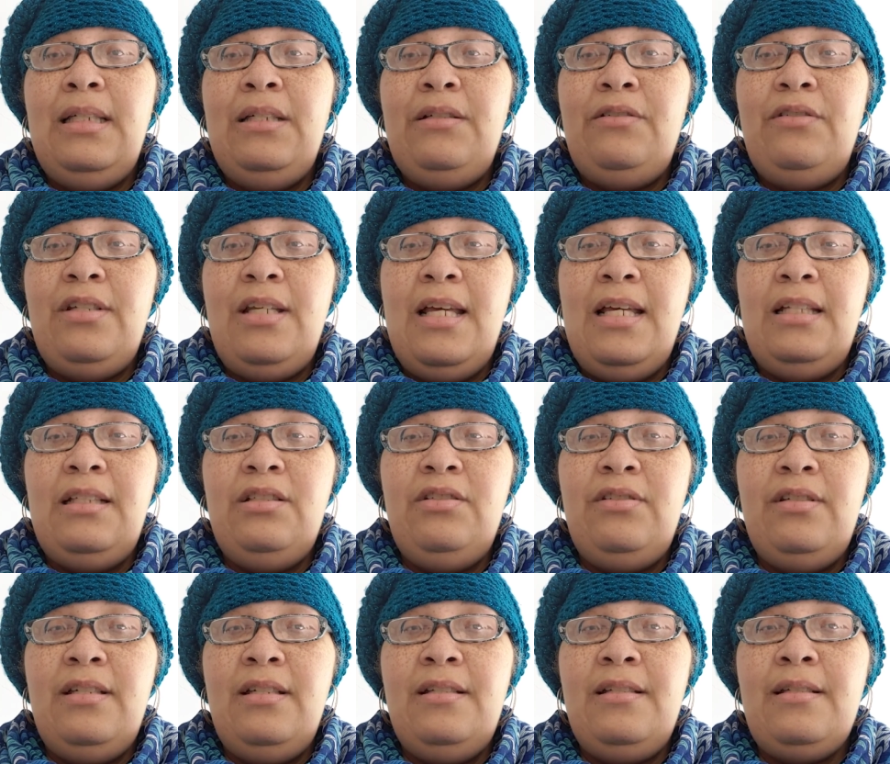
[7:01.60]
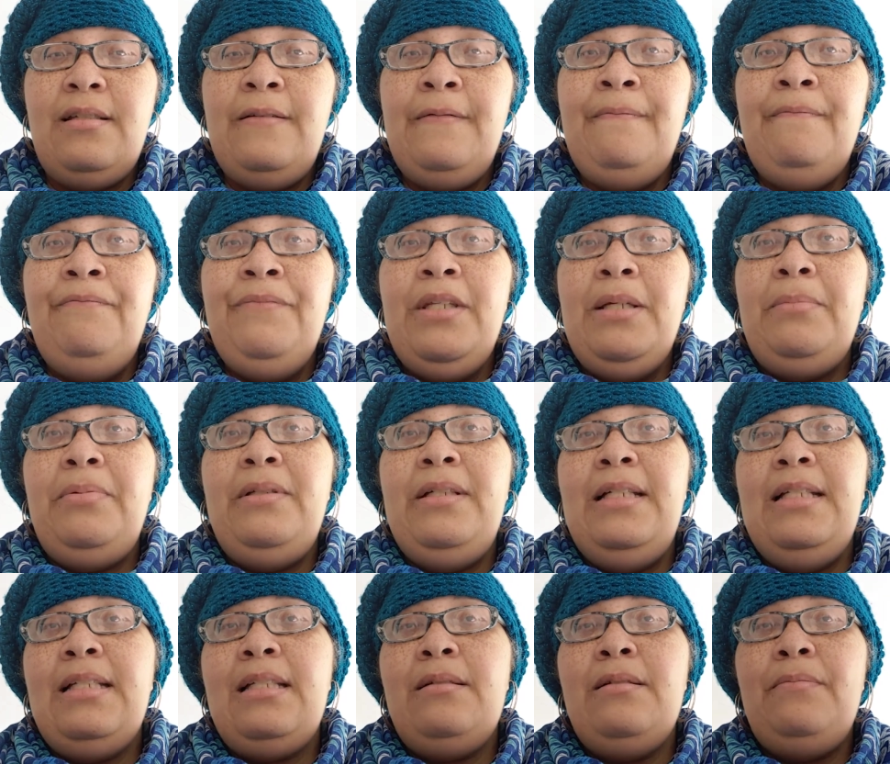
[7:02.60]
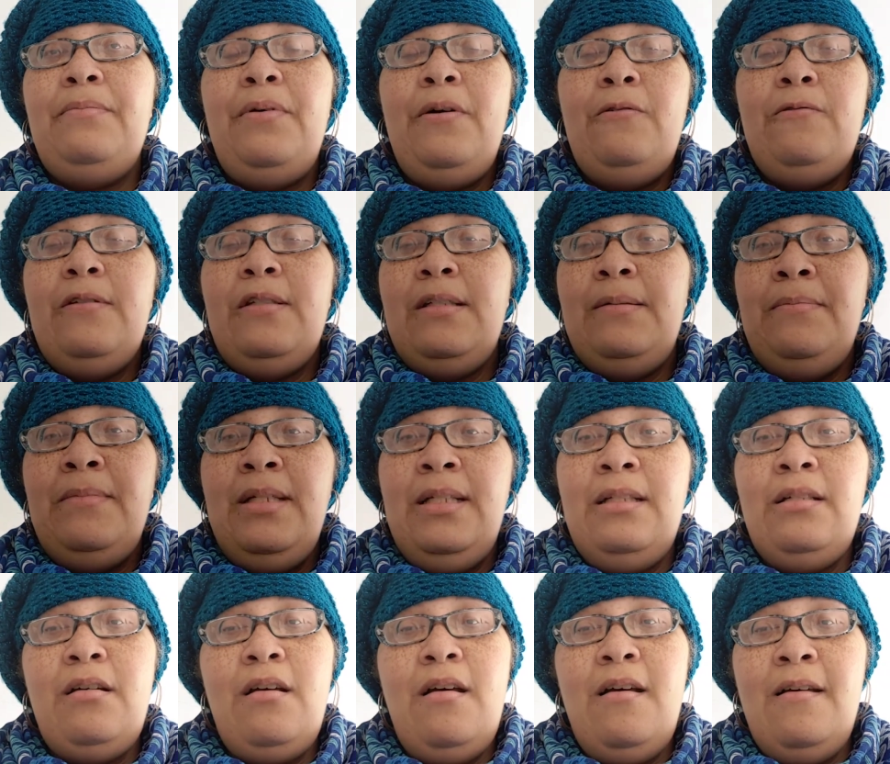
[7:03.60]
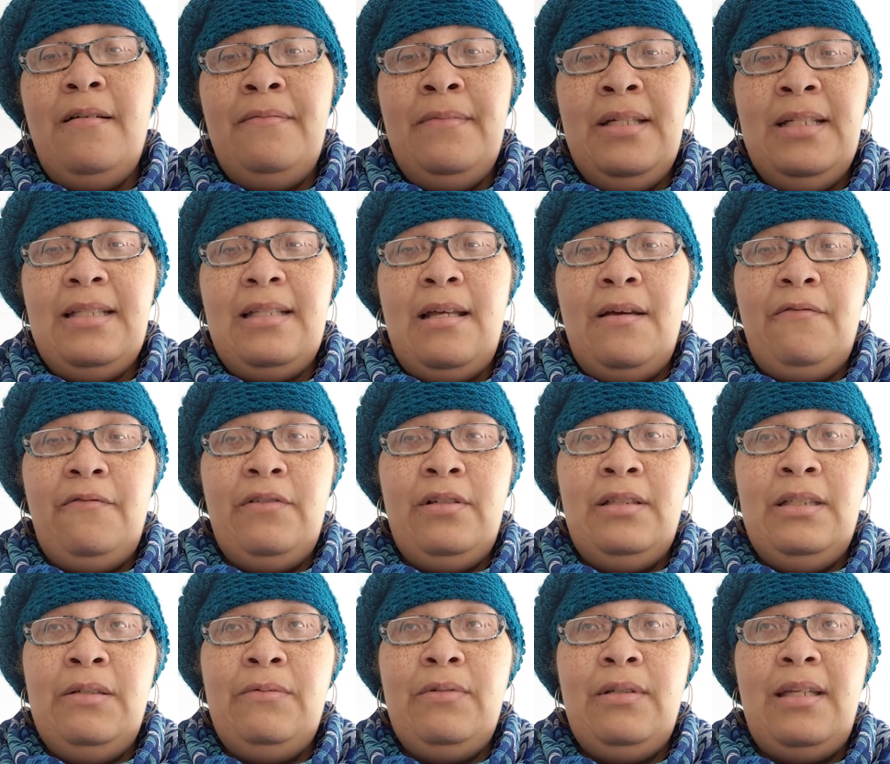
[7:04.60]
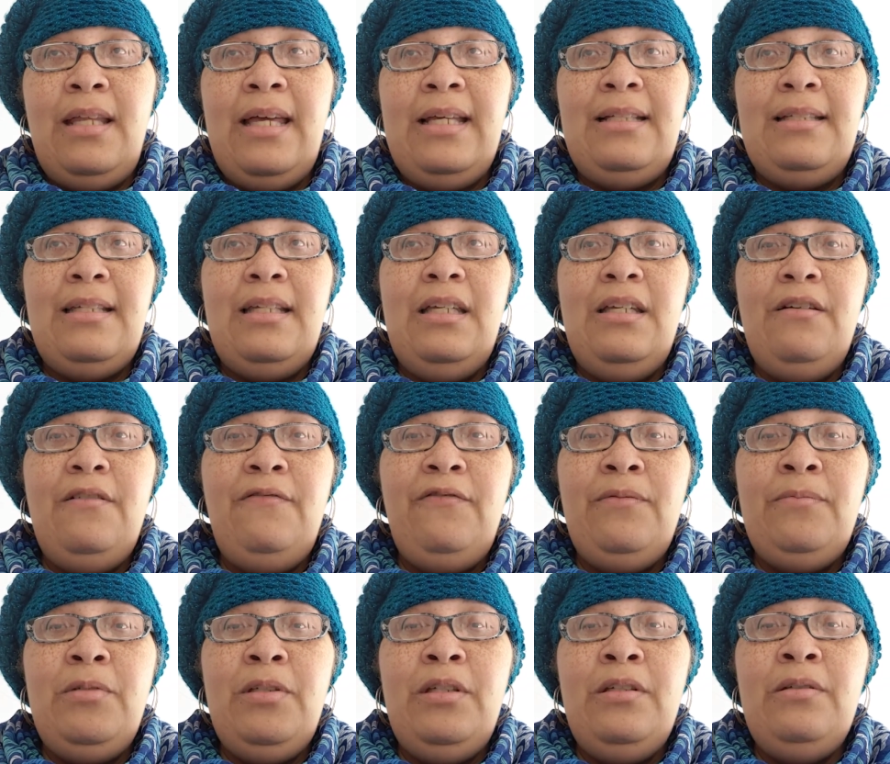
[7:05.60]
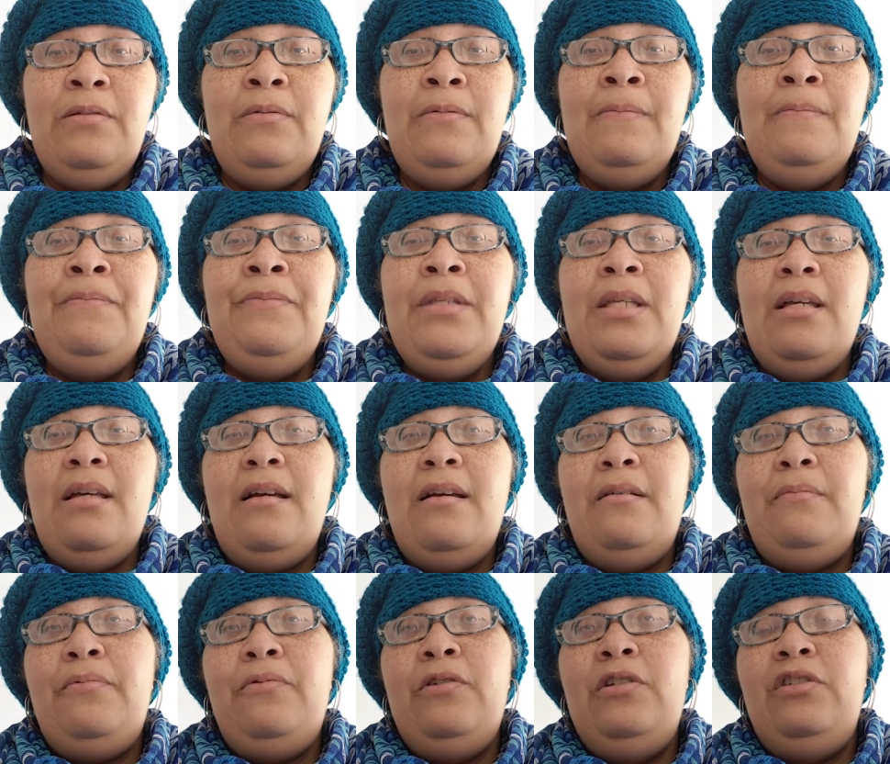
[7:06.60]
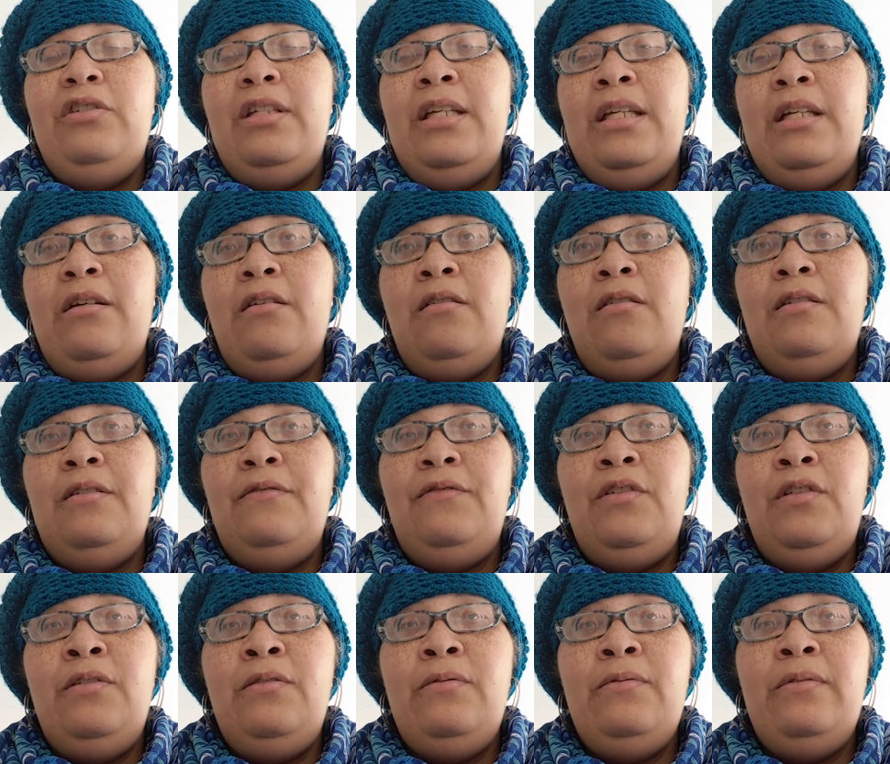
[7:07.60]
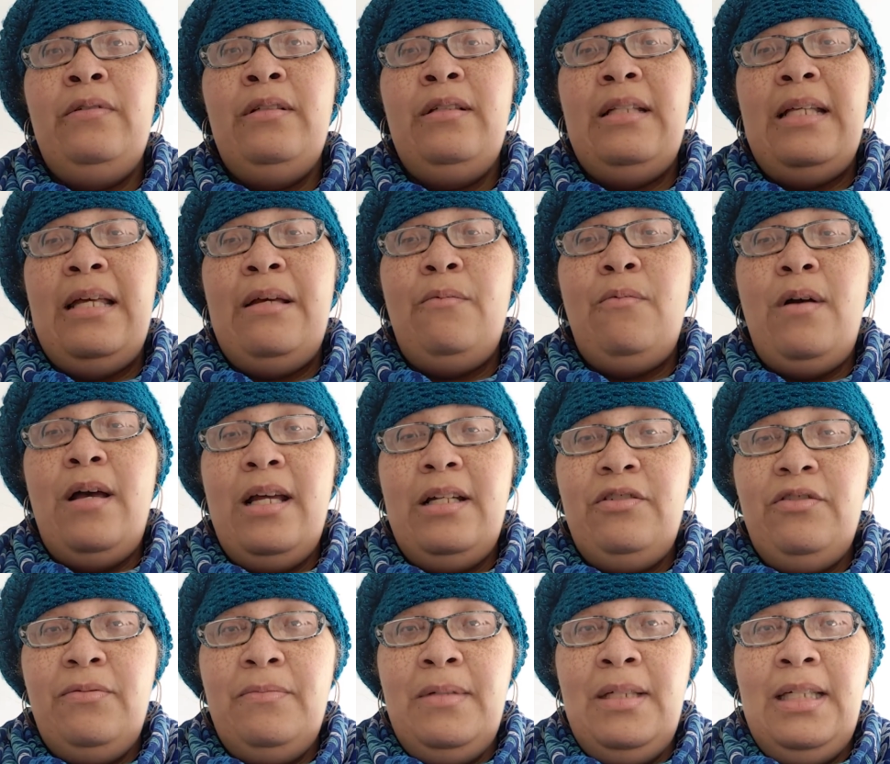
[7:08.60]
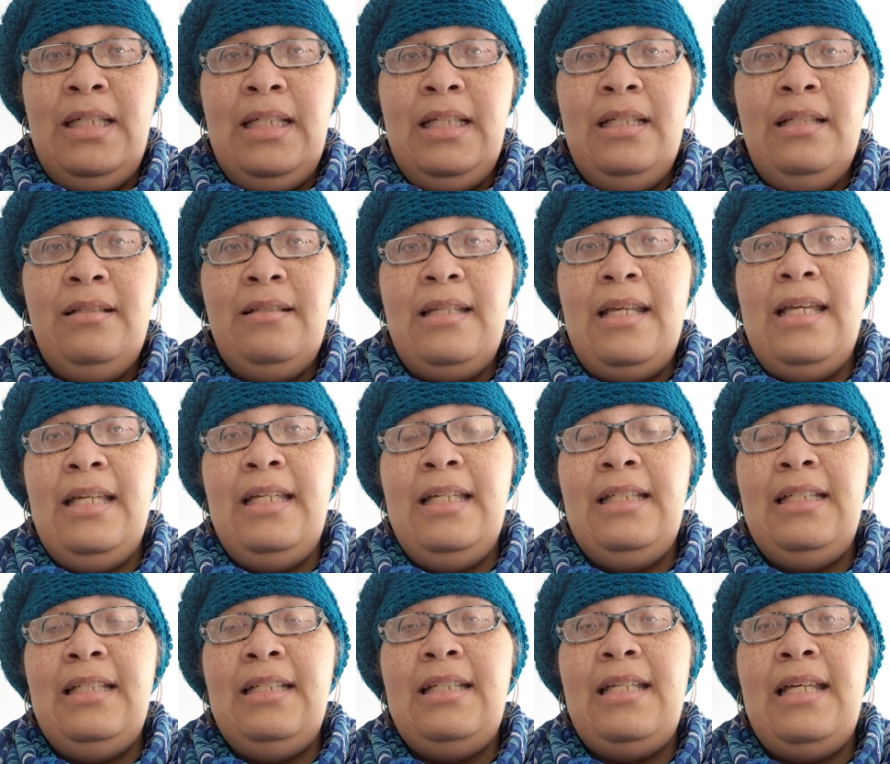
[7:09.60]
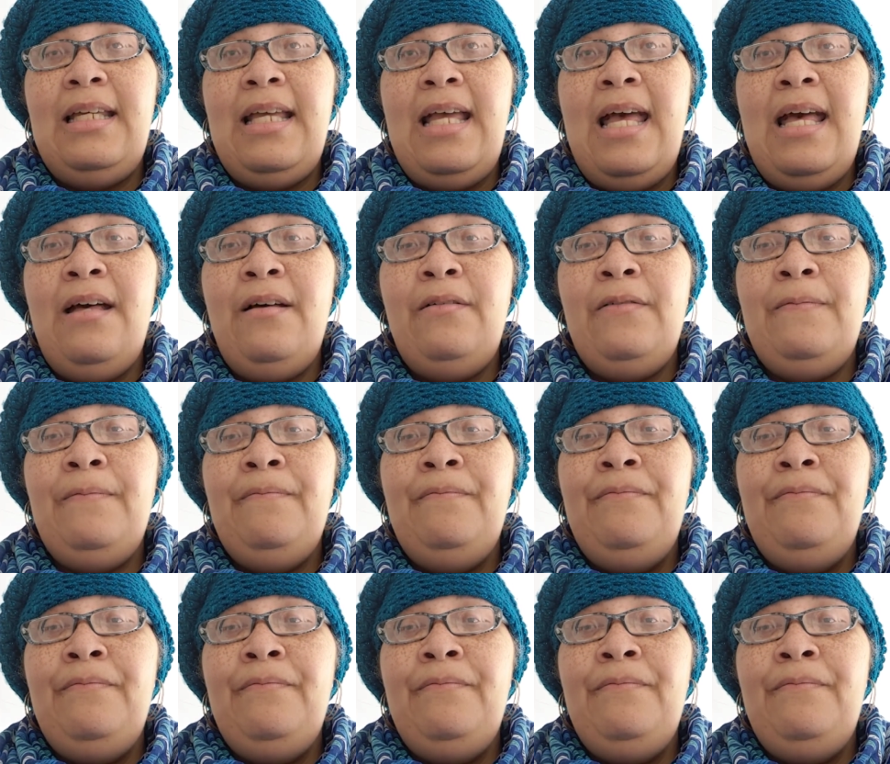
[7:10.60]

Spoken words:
or challenges, please post them in the comments. I really would like to hear from you. I appreciate all of you that watch me day in and day out.